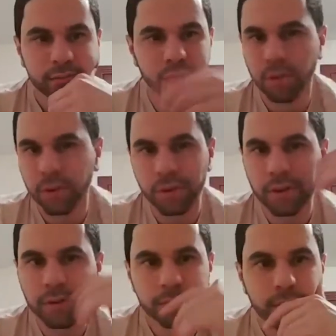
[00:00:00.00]

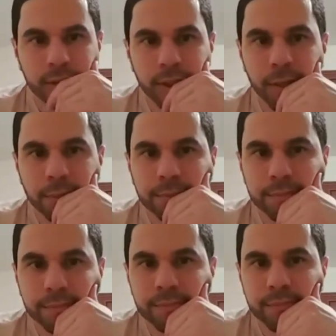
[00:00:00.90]
or, you know,
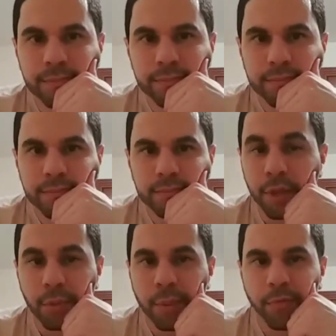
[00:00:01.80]
like
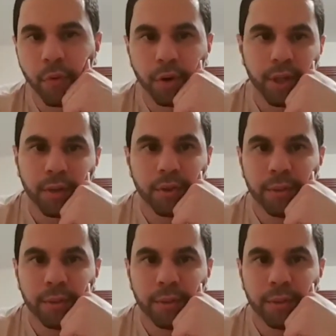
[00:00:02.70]
right before, like right in